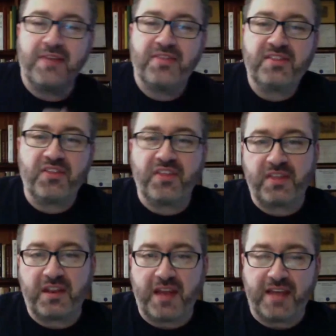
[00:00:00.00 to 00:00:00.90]
think the
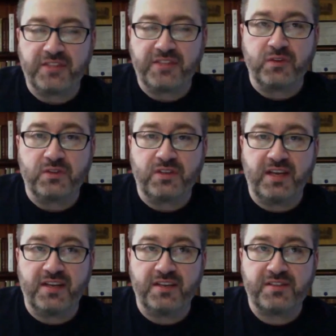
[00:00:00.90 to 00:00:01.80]
thing that Nashville
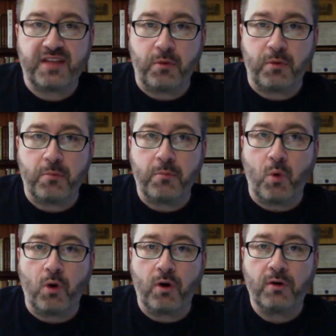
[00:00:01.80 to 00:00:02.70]
did is they were
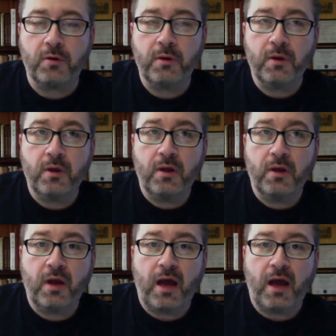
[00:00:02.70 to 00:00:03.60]
more
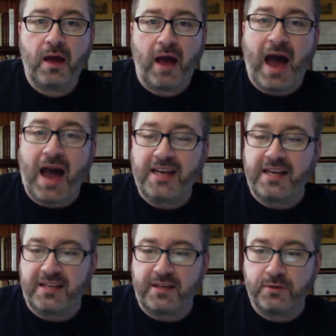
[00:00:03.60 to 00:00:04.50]

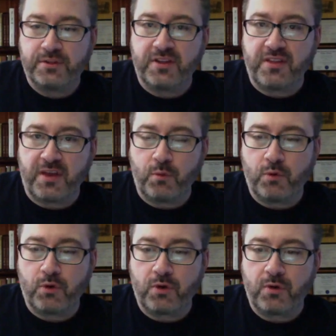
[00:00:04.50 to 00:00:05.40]
hockey deals than they
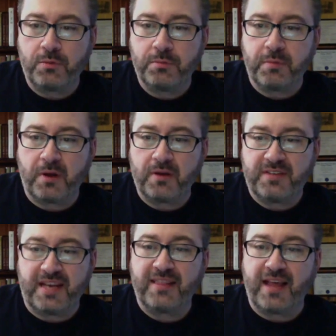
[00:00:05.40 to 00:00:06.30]
were
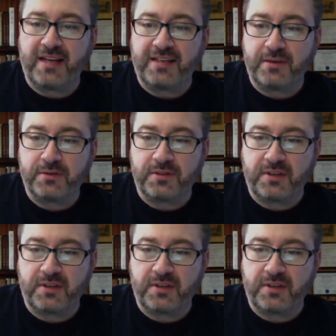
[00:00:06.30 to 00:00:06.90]
deadline deals in